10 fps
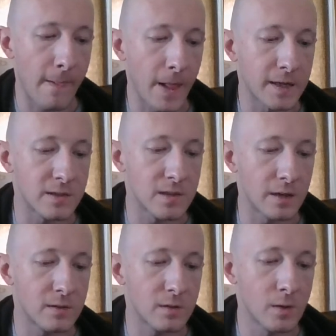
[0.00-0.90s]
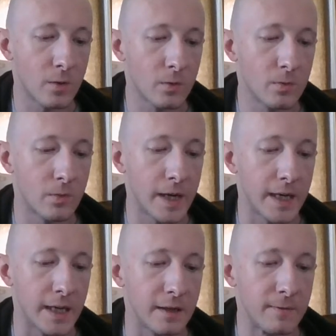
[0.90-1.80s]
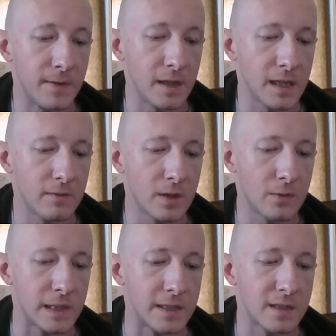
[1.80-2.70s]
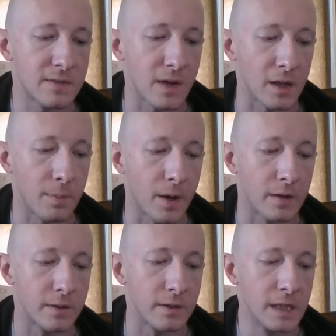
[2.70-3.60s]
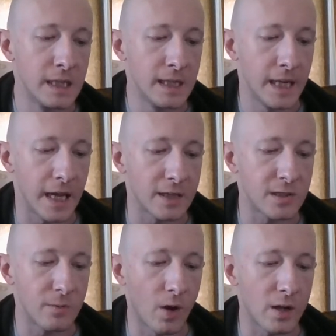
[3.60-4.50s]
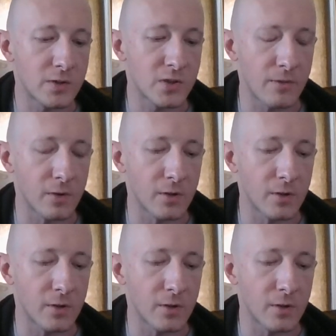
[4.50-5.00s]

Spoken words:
Like a sudden cold rain, a feeling of loneliness fell upon her as she watched several